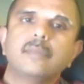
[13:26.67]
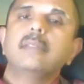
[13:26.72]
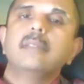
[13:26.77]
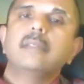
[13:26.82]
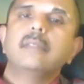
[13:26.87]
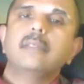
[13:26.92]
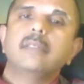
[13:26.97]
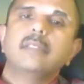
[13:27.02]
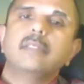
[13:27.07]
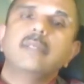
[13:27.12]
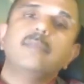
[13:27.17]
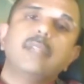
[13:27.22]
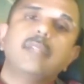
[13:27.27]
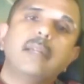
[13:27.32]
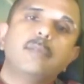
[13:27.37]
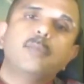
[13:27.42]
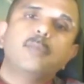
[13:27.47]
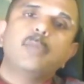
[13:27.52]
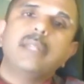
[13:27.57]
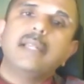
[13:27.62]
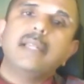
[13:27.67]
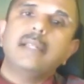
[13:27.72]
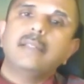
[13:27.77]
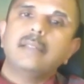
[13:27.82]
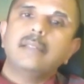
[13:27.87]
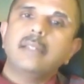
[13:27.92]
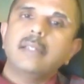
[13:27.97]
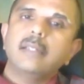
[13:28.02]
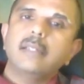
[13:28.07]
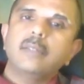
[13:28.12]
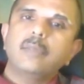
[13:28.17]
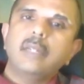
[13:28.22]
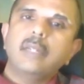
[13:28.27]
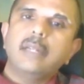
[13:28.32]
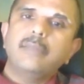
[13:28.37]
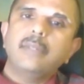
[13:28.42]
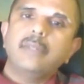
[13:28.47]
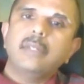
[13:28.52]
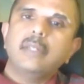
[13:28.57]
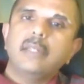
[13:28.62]
Sometimes when I get stuck in
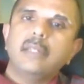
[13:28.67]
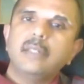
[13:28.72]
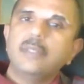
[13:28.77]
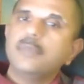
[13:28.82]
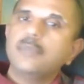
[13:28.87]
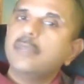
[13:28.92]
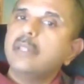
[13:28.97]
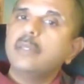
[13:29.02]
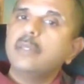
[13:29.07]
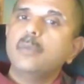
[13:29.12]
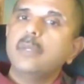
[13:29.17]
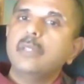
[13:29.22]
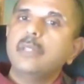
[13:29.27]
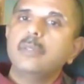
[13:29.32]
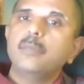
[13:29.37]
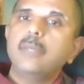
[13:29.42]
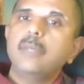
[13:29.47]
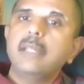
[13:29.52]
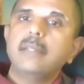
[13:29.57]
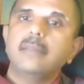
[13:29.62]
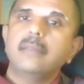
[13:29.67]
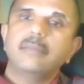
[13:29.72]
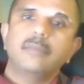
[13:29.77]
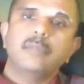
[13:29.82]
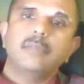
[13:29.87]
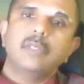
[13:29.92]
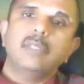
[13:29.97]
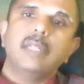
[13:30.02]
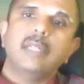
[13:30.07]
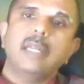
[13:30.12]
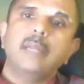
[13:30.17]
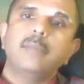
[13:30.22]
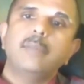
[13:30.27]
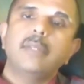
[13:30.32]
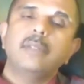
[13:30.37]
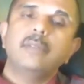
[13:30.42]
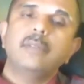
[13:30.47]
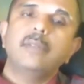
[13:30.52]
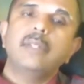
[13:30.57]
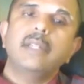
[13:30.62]
traffic, I just find a way to make the time
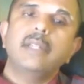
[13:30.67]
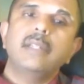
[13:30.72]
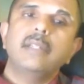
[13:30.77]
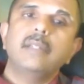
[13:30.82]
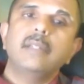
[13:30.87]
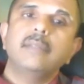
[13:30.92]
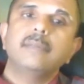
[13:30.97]
entertaining.